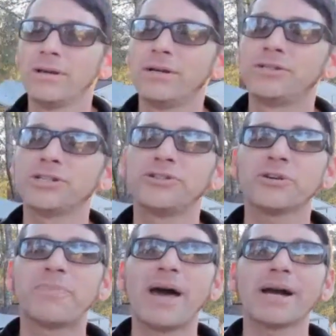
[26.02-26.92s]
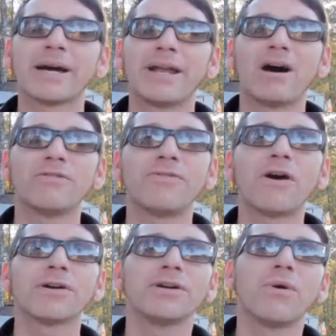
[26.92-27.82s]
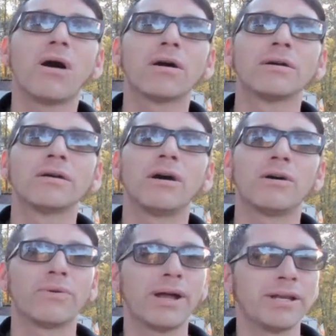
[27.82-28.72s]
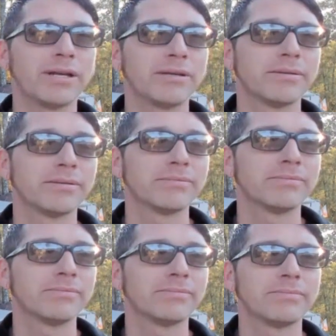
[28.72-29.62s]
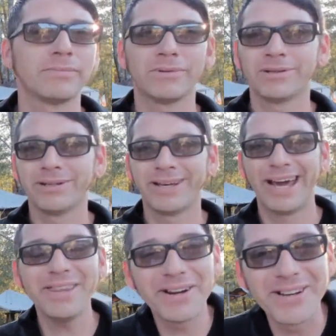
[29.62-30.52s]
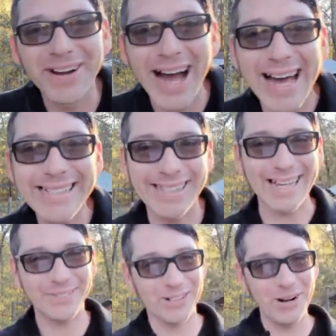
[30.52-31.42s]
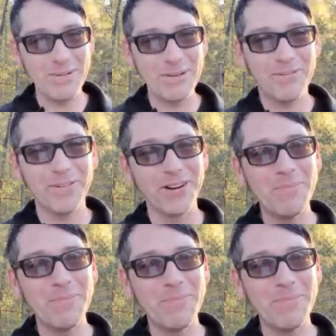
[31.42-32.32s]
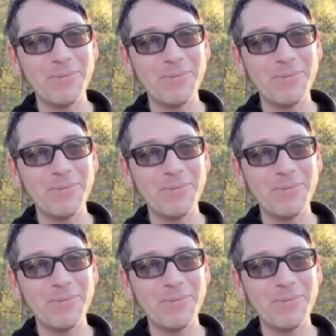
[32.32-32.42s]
just look back on how far you are already. Hey there, you guys. Thanks for joining me for another